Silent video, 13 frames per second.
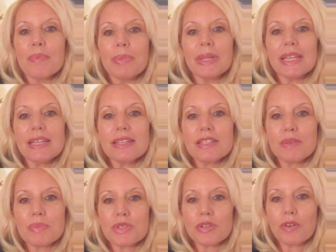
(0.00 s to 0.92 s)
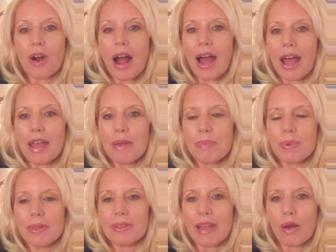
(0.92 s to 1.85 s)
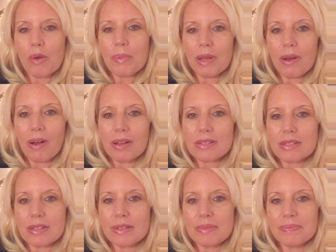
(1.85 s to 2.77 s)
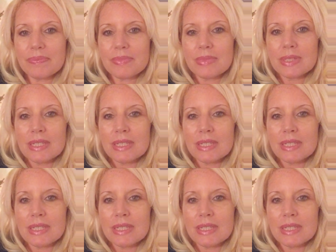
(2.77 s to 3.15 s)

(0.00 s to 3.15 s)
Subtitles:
Please subscribe. That would be awesome.